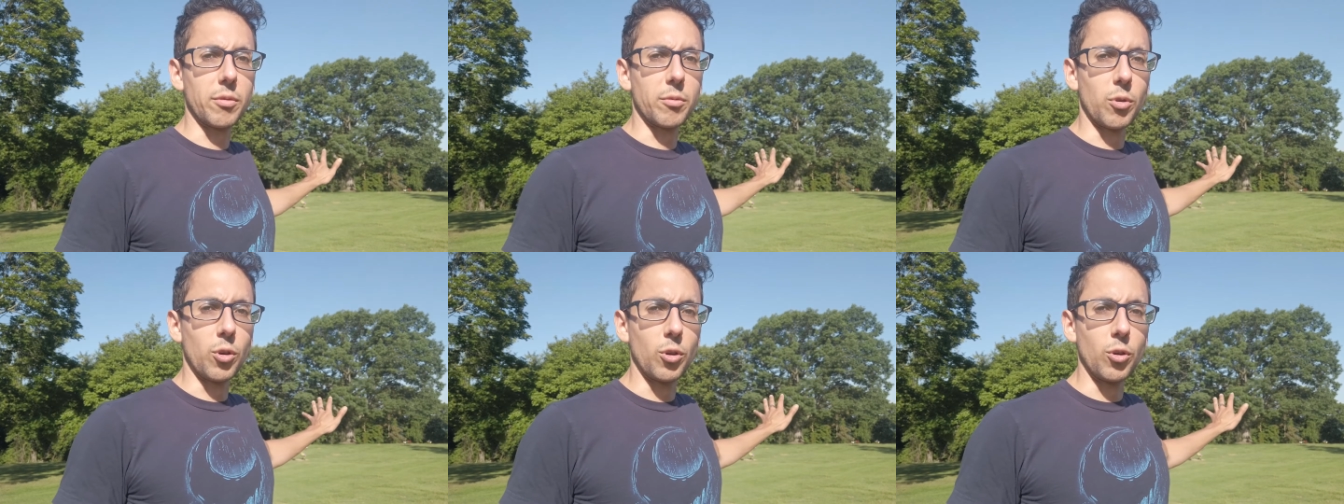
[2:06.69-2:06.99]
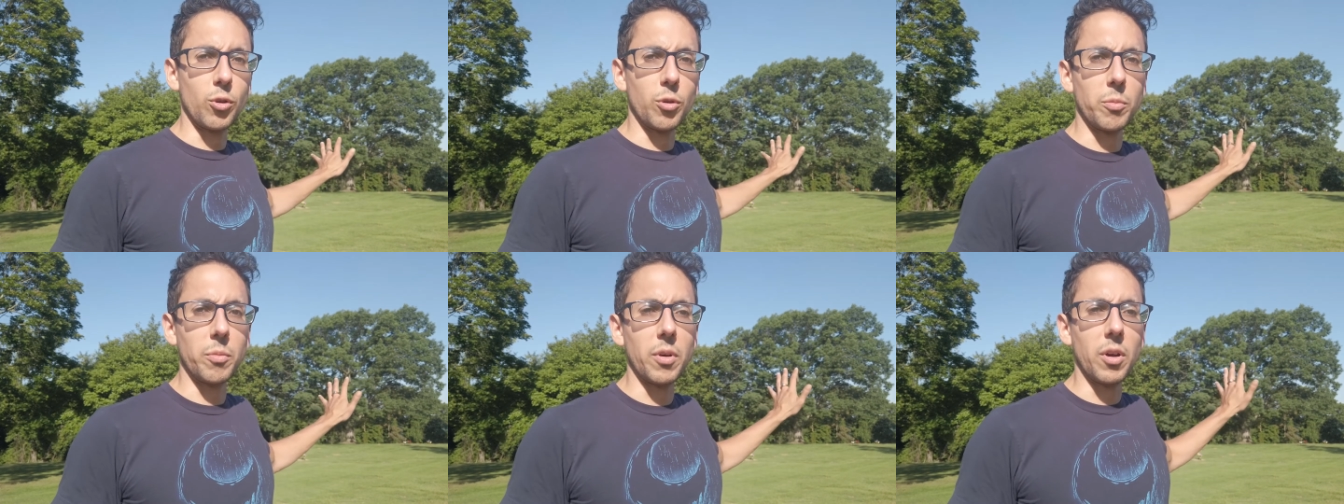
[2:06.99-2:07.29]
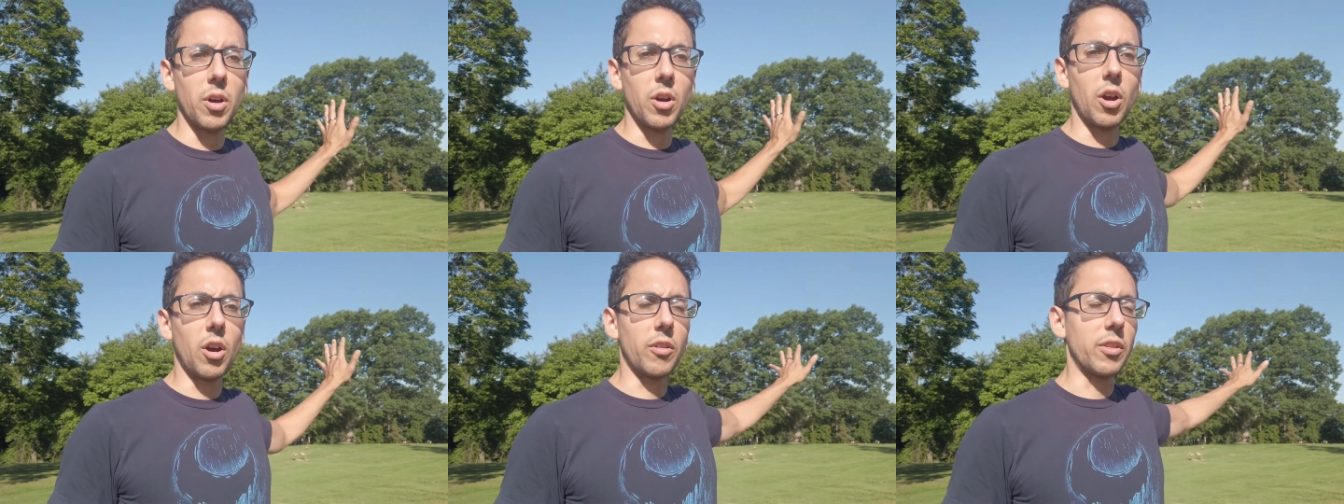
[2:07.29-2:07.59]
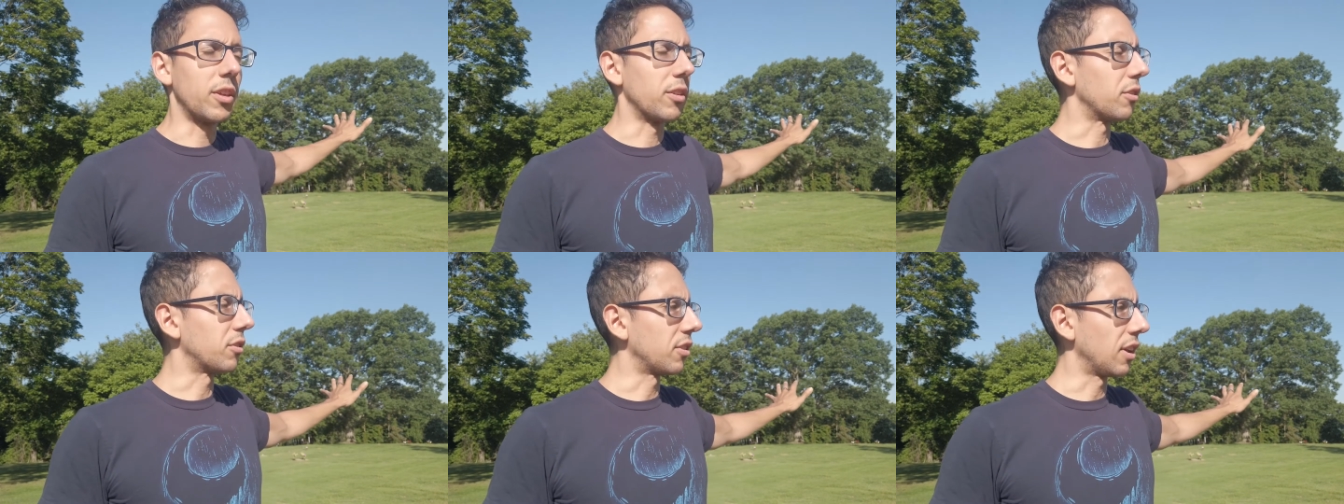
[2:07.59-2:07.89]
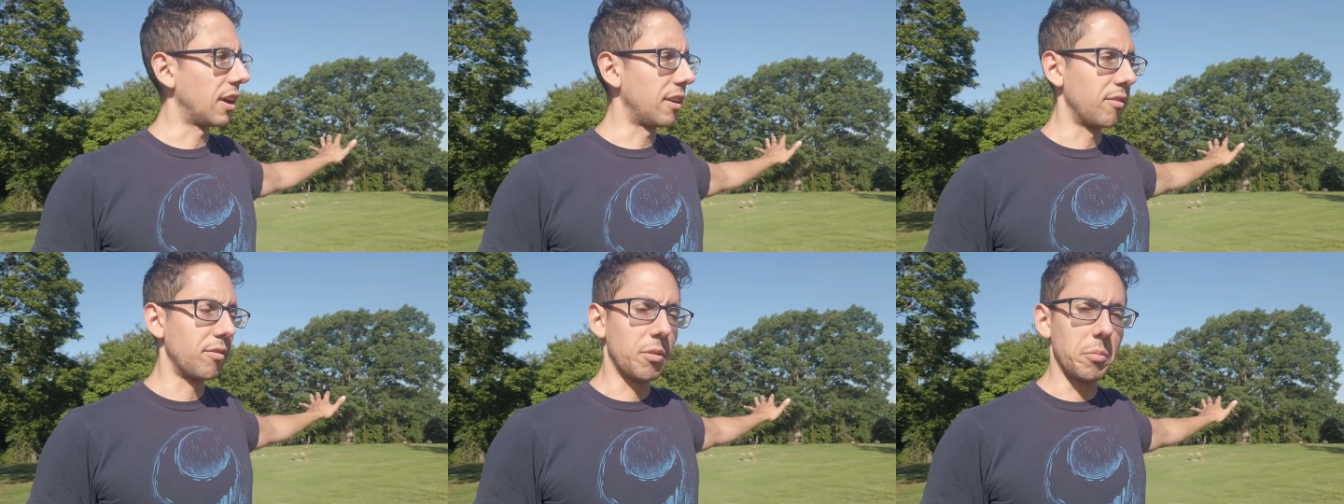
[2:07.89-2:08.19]
room, on the other
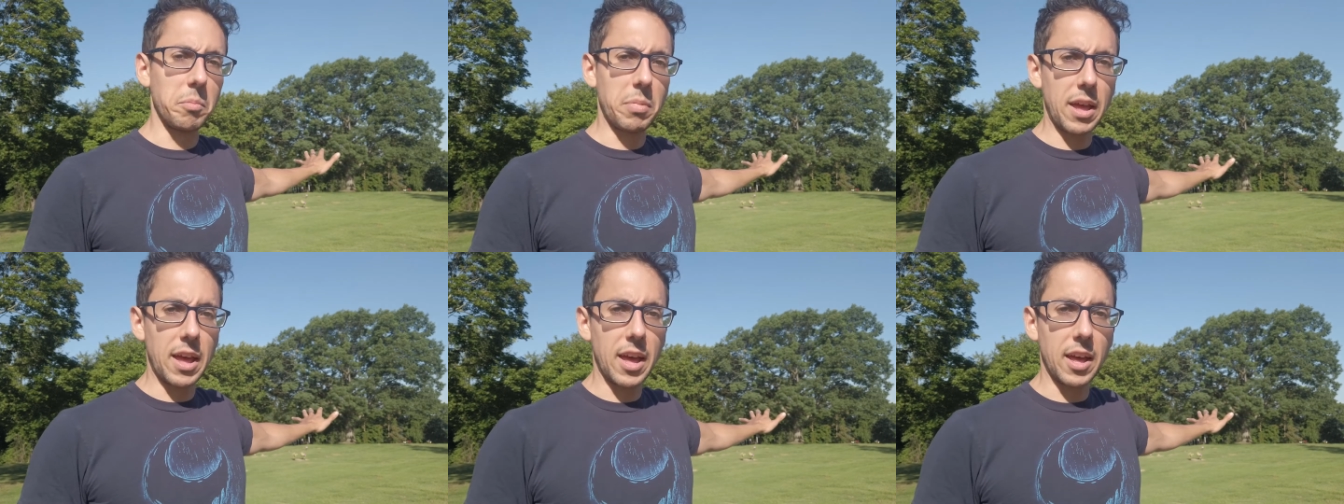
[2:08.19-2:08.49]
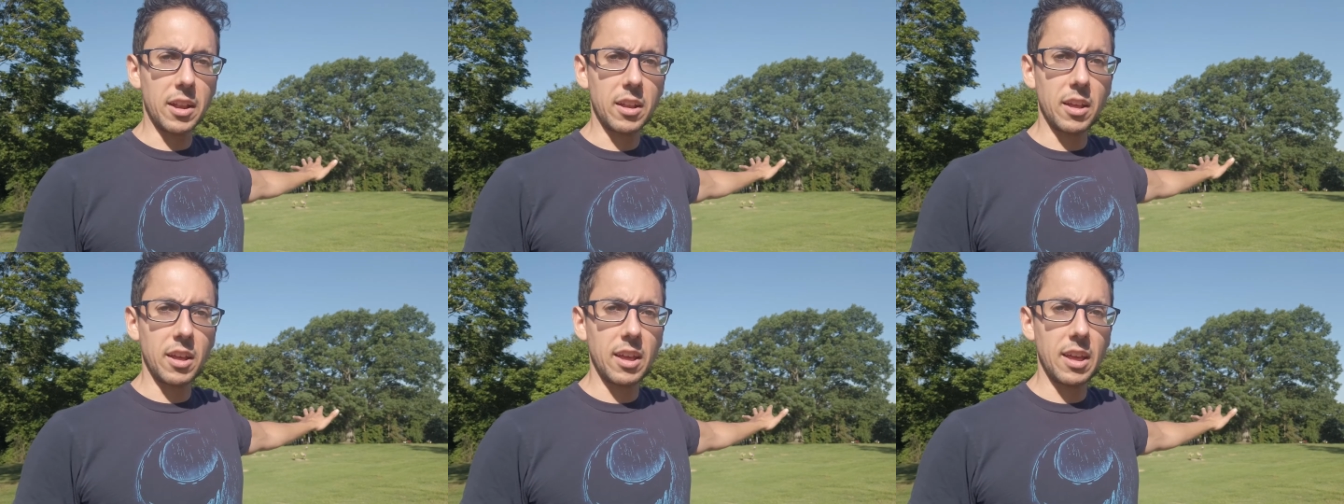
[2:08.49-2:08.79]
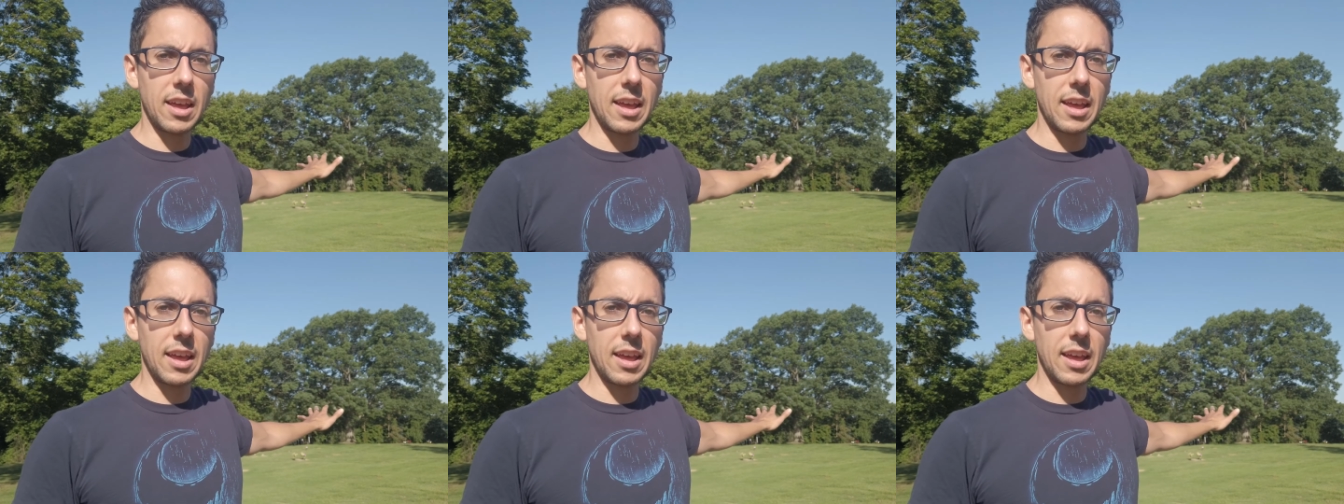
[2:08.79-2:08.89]
side of the bed,